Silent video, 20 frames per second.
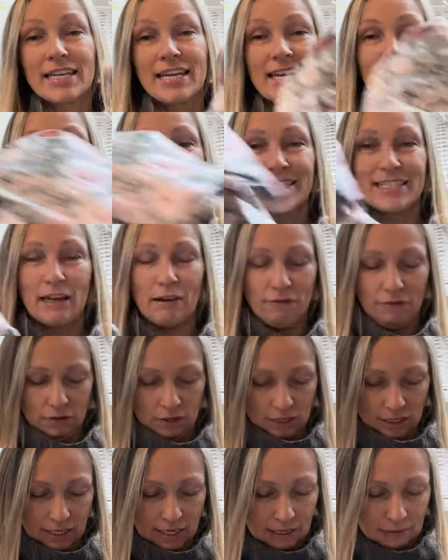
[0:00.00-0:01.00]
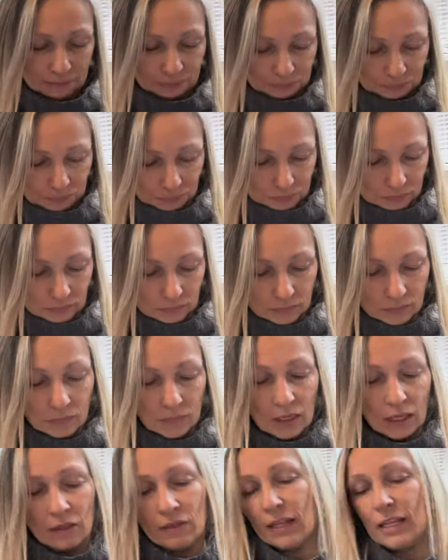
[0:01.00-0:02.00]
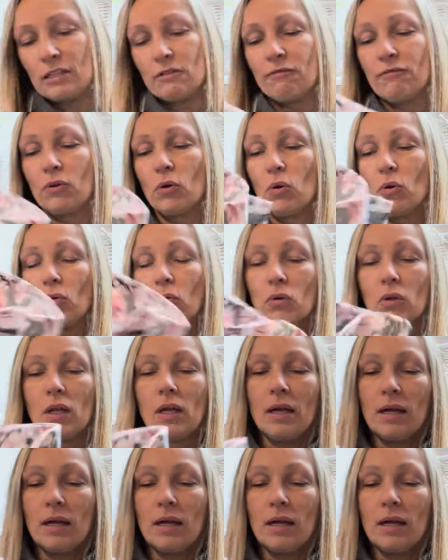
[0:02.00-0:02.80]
is definitely these floral